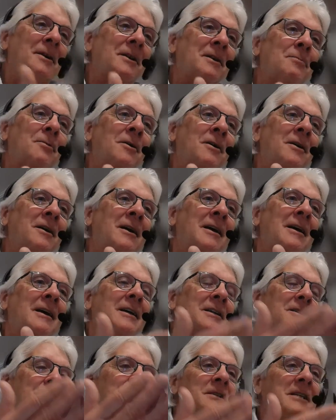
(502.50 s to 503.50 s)
in the book,
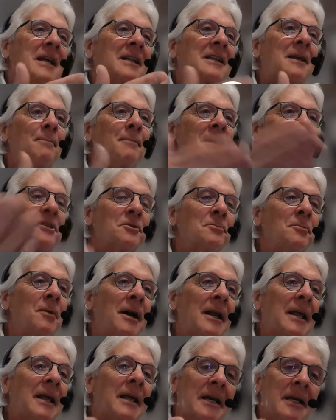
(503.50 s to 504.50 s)
is debt that makes you
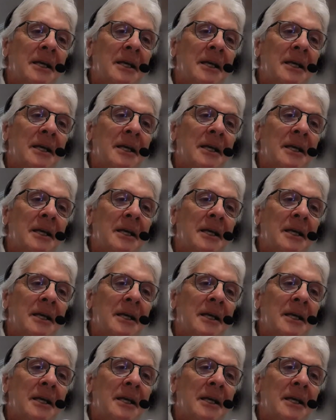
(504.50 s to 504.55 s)
money.